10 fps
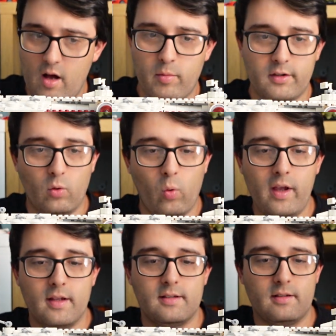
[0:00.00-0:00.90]
but the
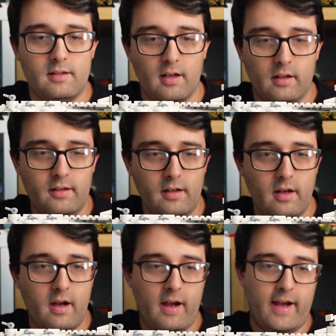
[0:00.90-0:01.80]
way it's done
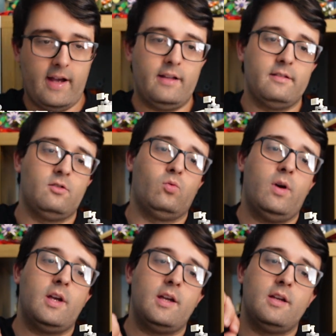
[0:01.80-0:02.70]
and the
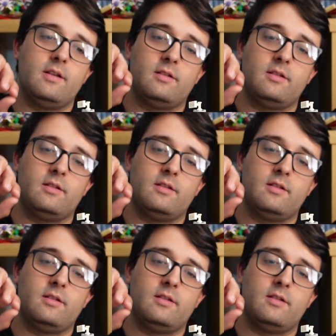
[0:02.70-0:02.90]
way